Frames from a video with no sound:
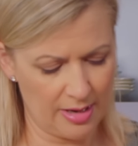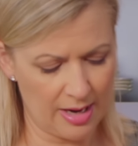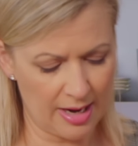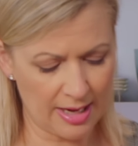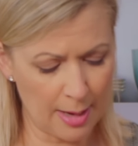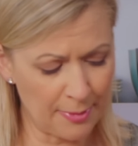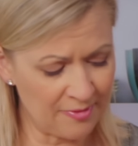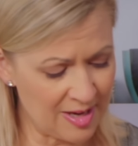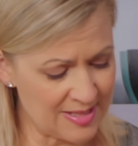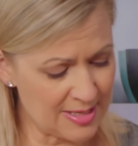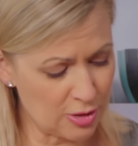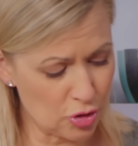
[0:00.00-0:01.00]
A cup of
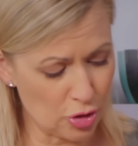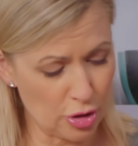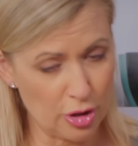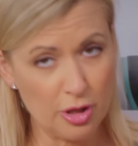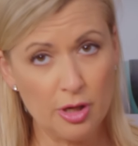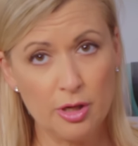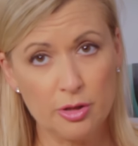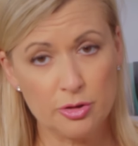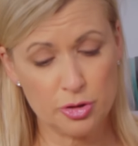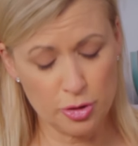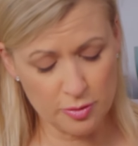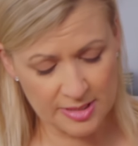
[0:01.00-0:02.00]
icing sugar, 2